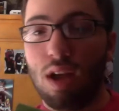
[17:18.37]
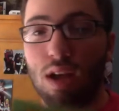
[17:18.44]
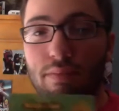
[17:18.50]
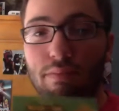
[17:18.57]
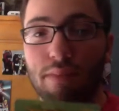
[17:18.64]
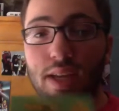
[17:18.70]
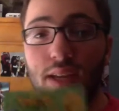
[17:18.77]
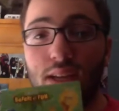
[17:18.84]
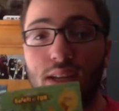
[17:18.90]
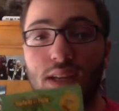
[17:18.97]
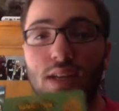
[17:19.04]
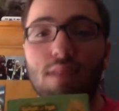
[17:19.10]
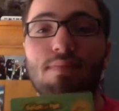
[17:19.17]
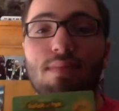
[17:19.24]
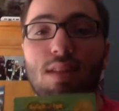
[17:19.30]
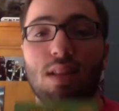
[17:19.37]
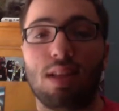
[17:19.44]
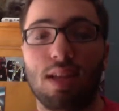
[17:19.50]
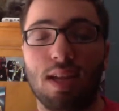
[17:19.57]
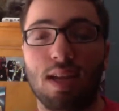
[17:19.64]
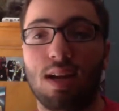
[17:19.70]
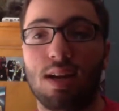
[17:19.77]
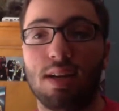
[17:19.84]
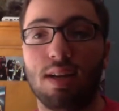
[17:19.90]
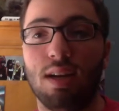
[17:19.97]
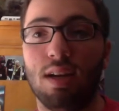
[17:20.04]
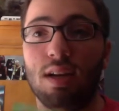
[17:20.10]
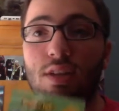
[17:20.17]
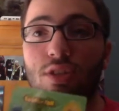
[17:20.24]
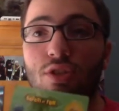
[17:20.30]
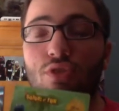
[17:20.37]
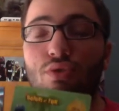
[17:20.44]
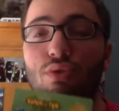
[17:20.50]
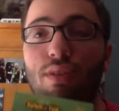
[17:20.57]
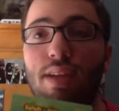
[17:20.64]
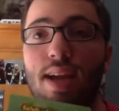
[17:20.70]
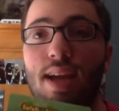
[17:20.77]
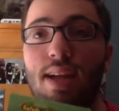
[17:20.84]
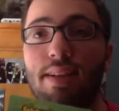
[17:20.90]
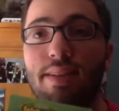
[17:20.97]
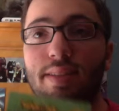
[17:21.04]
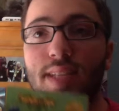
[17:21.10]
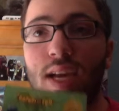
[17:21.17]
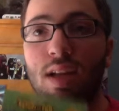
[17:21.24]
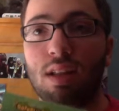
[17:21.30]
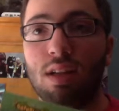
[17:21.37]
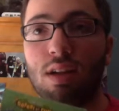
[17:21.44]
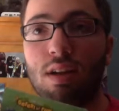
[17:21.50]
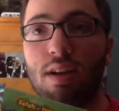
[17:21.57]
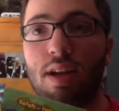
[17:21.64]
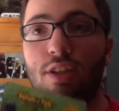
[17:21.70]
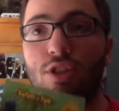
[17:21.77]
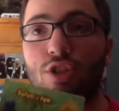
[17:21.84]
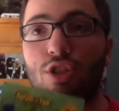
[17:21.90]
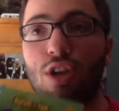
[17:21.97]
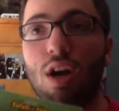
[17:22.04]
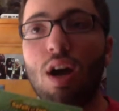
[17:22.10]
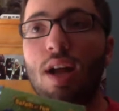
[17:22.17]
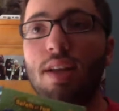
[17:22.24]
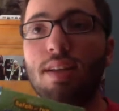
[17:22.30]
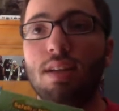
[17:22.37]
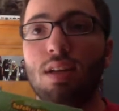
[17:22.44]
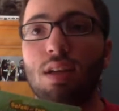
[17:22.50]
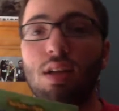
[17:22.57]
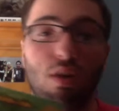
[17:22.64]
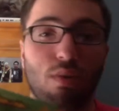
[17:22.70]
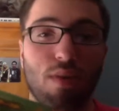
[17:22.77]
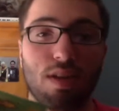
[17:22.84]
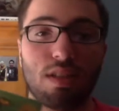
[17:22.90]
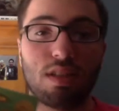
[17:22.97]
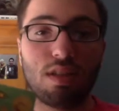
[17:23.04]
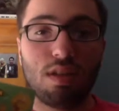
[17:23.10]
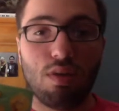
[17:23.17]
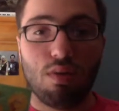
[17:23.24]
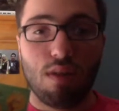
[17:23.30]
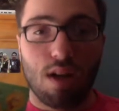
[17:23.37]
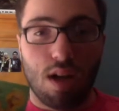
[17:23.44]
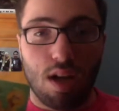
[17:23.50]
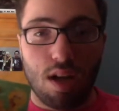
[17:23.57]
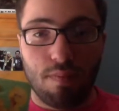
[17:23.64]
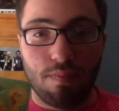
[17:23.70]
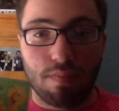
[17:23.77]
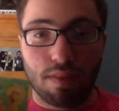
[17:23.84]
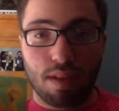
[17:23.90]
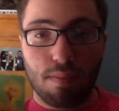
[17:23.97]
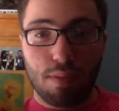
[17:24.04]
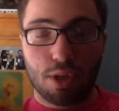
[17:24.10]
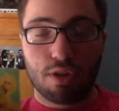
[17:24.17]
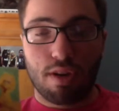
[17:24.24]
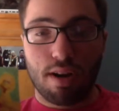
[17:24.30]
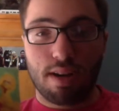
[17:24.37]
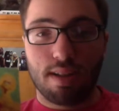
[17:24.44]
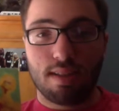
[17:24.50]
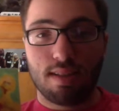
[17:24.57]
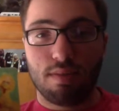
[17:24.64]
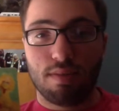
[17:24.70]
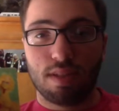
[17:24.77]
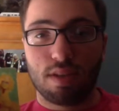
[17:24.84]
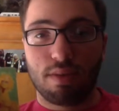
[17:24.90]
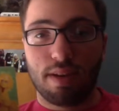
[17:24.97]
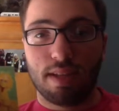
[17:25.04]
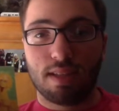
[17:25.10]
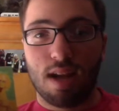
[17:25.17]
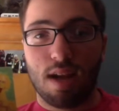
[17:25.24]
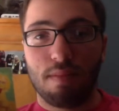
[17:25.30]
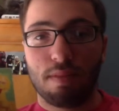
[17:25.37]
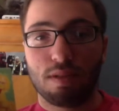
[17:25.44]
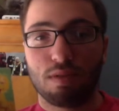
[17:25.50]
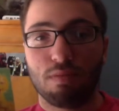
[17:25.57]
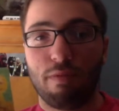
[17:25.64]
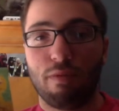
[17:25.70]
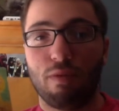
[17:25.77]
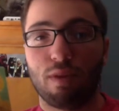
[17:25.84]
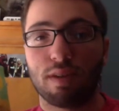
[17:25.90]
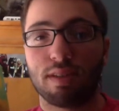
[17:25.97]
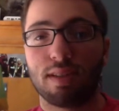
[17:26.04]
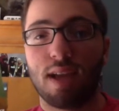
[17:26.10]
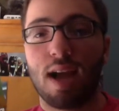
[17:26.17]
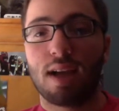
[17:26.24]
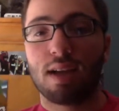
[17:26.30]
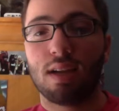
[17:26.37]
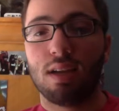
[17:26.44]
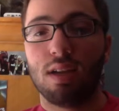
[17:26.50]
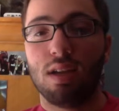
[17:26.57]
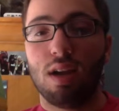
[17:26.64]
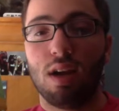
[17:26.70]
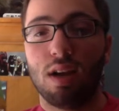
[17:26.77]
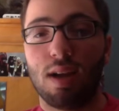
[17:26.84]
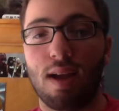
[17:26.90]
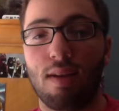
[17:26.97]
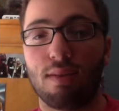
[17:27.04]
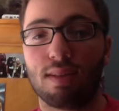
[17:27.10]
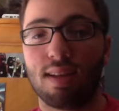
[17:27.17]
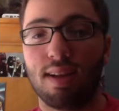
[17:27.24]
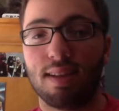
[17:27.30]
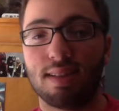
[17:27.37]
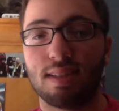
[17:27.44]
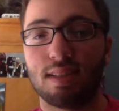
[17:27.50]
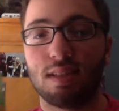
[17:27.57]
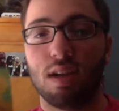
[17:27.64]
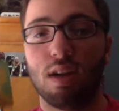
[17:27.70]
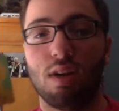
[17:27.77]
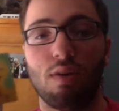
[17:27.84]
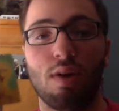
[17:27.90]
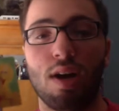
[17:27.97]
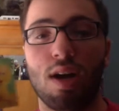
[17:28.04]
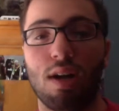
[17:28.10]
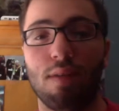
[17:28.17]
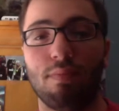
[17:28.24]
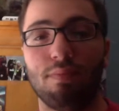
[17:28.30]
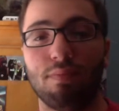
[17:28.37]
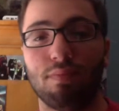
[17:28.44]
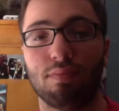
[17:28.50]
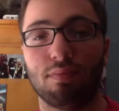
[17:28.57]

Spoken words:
Me, Kiana, Juliet, Taylor, and John went to, Busch Gardens. It was a great time. This was before Zach hung out with us, so,